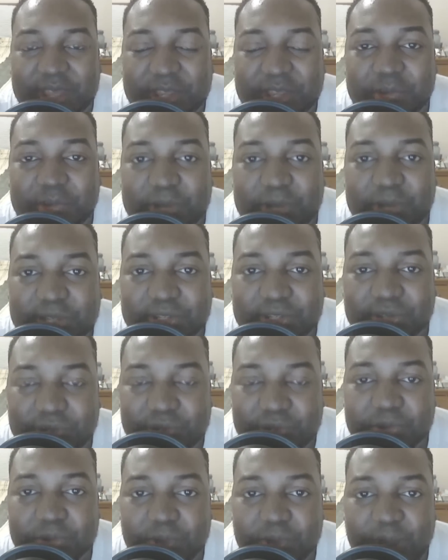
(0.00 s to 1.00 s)
you need to
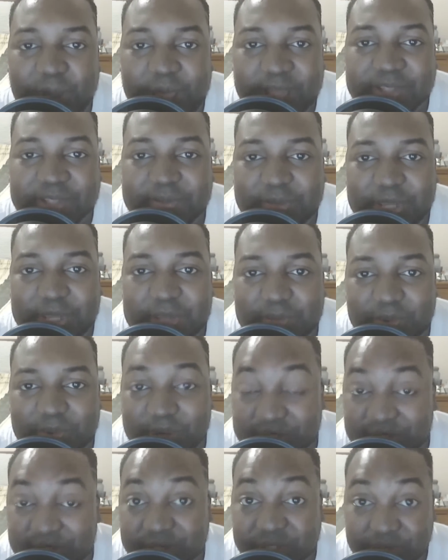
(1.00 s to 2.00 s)
do as people,
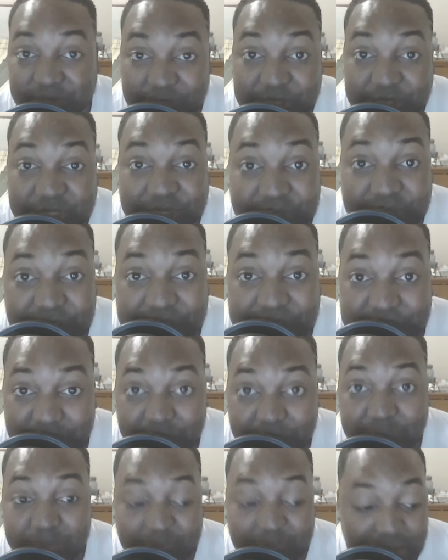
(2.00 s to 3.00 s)
especially as
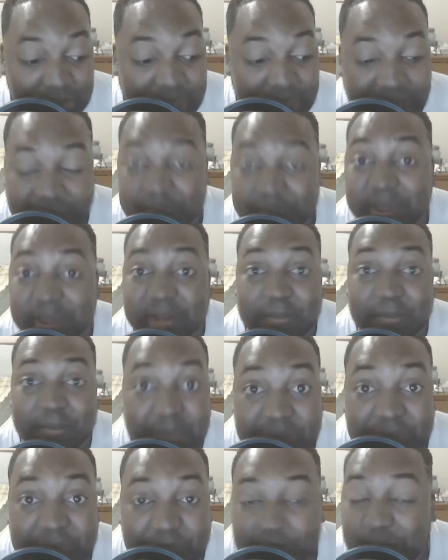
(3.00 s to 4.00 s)
black men and
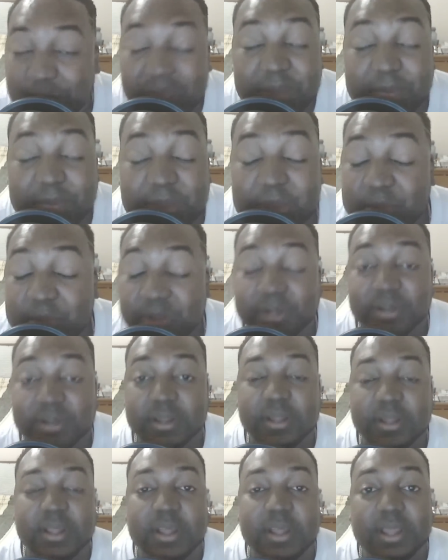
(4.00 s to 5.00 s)
men. Period.
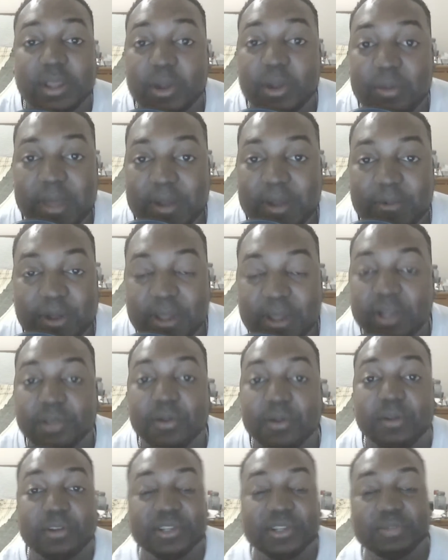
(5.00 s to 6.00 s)
It don't matter what color you
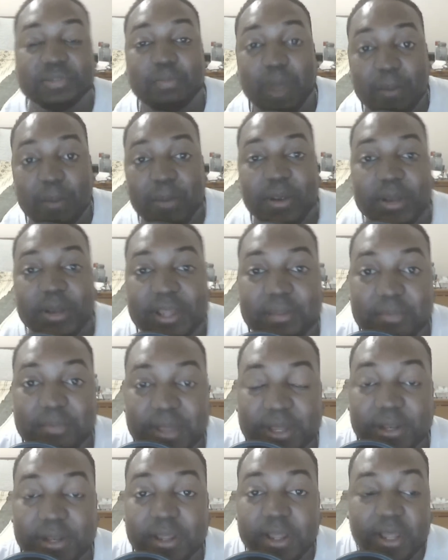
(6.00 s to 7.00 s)
are. Just American
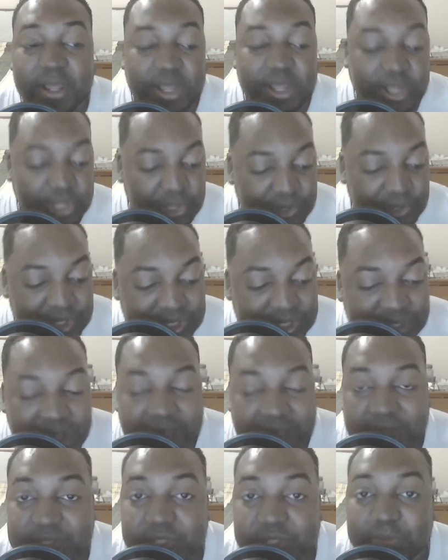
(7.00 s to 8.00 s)
men. You just
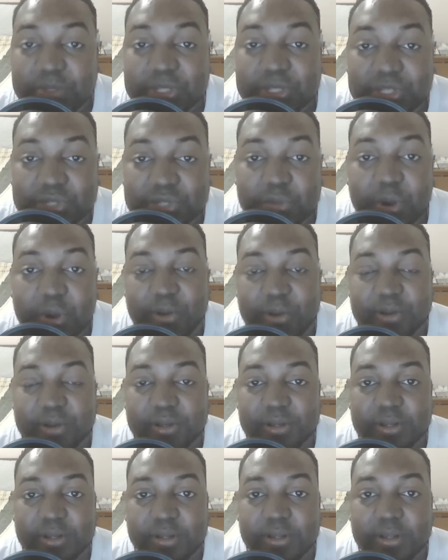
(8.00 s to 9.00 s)
got to be smart.
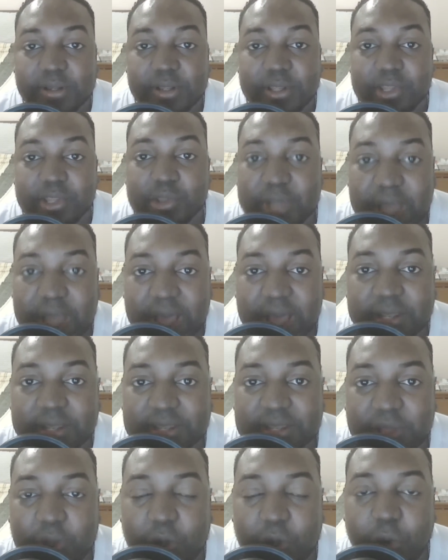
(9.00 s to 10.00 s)

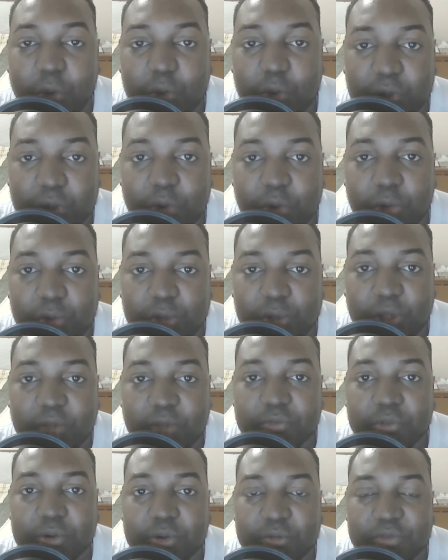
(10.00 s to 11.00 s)
The whole goal of
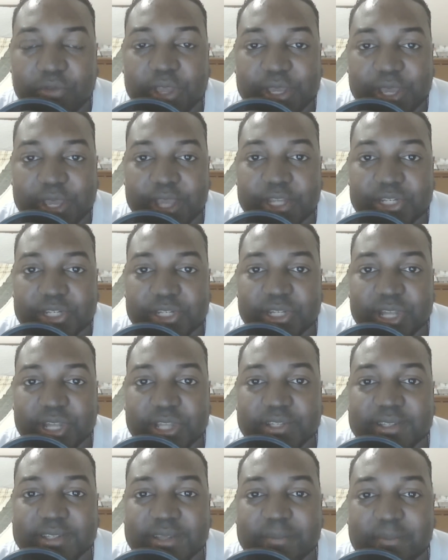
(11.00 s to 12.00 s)
your vacation is
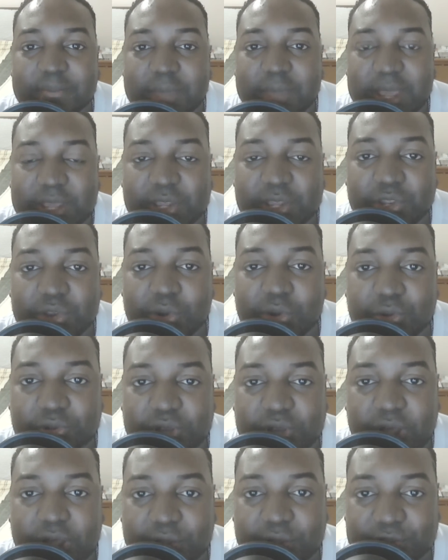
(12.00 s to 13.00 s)
to make your
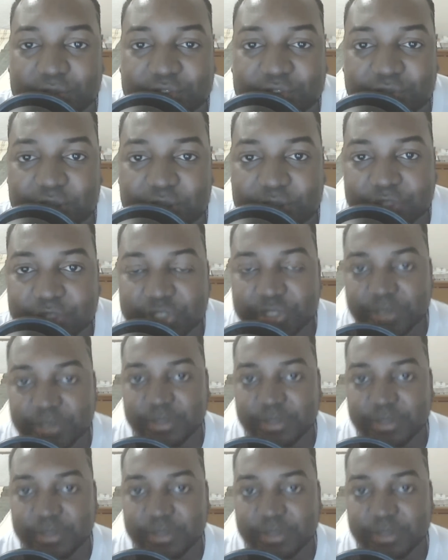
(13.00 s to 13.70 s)
dollar stretch.